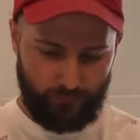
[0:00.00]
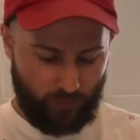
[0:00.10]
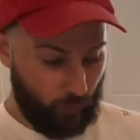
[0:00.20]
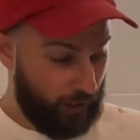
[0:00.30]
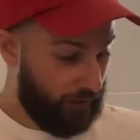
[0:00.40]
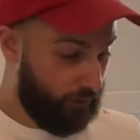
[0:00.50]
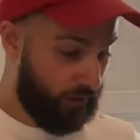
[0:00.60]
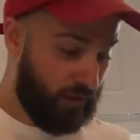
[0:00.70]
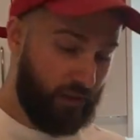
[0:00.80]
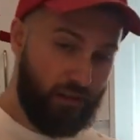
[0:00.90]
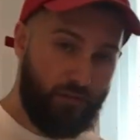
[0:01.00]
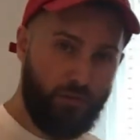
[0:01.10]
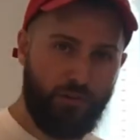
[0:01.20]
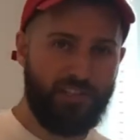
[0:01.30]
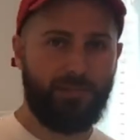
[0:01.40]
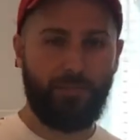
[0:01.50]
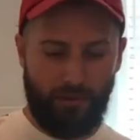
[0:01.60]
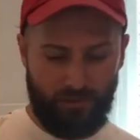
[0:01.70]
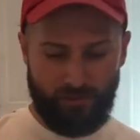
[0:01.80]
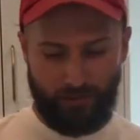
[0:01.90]
Wow, if you could smell
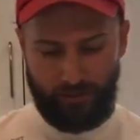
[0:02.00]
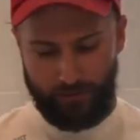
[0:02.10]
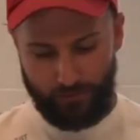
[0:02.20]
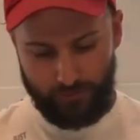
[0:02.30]
this right now.